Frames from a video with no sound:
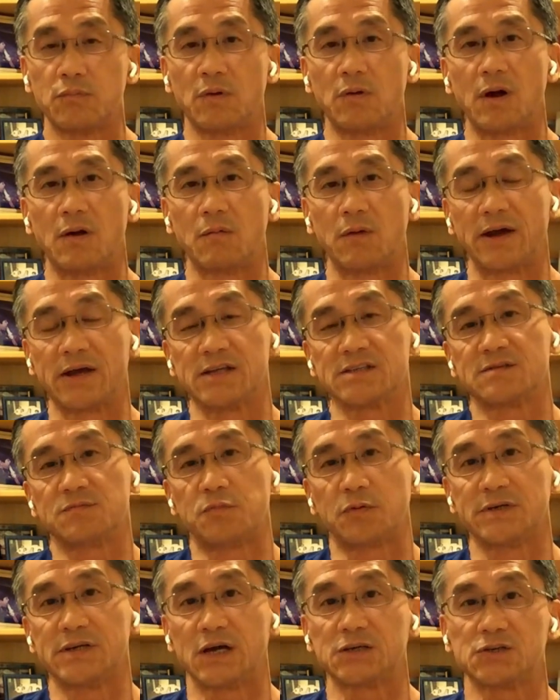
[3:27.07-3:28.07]

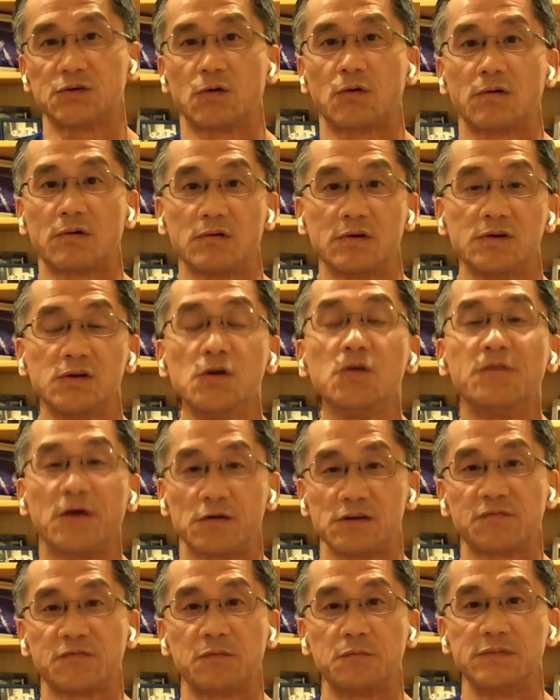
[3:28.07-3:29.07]
the production or new
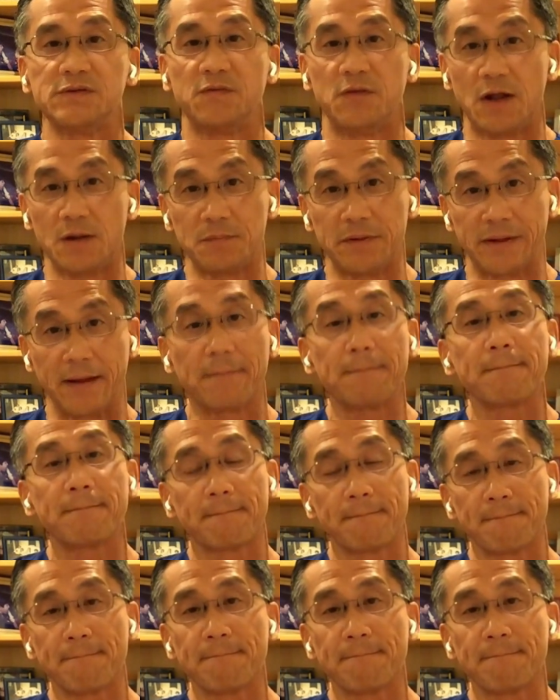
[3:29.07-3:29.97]
variants from developing.